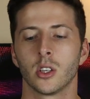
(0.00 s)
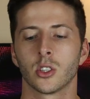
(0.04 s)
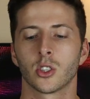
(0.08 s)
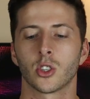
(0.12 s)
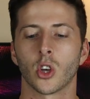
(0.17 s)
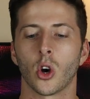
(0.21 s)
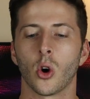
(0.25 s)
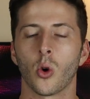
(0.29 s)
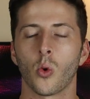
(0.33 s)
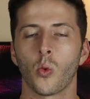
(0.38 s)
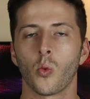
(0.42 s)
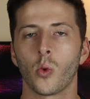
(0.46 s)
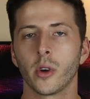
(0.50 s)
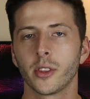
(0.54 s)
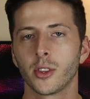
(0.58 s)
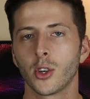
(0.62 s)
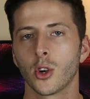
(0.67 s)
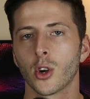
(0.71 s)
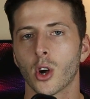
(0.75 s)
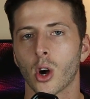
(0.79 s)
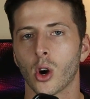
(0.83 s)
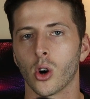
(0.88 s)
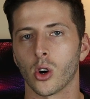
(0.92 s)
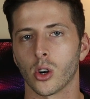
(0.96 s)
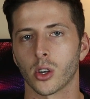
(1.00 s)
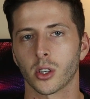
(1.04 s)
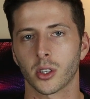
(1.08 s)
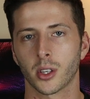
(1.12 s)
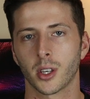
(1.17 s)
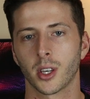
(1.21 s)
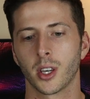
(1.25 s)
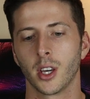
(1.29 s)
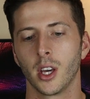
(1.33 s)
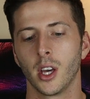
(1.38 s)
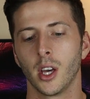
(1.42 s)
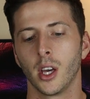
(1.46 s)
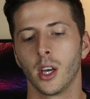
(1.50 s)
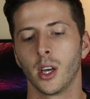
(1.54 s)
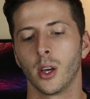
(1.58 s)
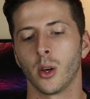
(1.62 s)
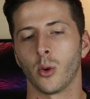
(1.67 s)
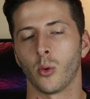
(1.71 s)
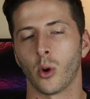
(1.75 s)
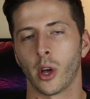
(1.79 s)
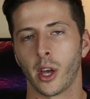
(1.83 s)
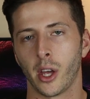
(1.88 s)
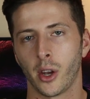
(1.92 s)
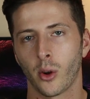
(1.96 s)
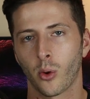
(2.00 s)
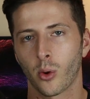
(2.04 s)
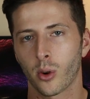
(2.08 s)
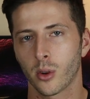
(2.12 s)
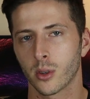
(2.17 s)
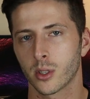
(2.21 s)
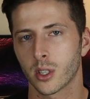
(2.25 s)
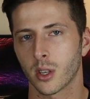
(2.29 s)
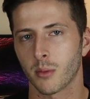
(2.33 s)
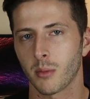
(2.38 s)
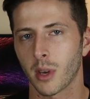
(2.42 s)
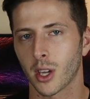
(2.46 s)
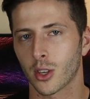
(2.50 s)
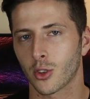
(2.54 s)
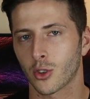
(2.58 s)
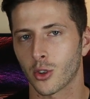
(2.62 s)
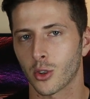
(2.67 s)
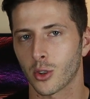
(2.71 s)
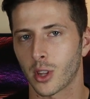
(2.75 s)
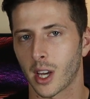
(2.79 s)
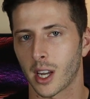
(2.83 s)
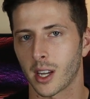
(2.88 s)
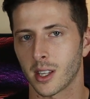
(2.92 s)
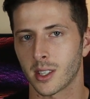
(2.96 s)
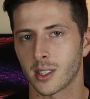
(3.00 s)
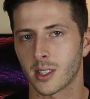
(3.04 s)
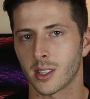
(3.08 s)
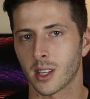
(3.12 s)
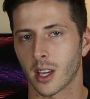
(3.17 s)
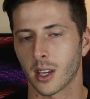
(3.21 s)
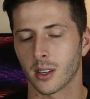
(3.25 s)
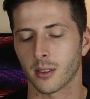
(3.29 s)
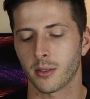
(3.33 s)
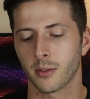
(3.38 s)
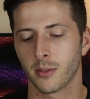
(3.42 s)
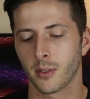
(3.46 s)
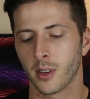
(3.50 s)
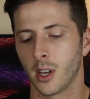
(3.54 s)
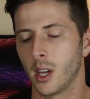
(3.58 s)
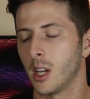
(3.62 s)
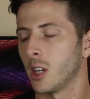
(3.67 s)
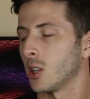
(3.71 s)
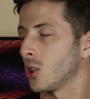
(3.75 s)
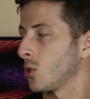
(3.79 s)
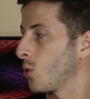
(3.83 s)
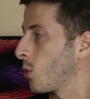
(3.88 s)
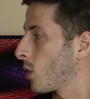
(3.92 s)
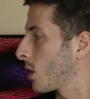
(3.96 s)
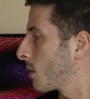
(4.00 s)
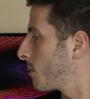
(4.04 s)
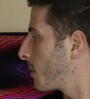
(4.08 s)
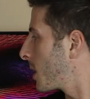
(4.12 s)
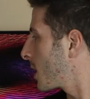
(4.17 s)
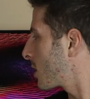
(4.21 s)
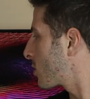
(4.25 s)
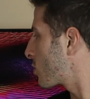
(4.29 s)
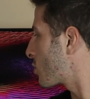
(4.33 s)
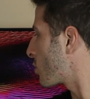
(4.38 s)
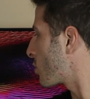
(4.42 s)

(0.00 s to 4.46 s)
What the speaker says: So with your hook, in order to make sure that it's safe, you want to make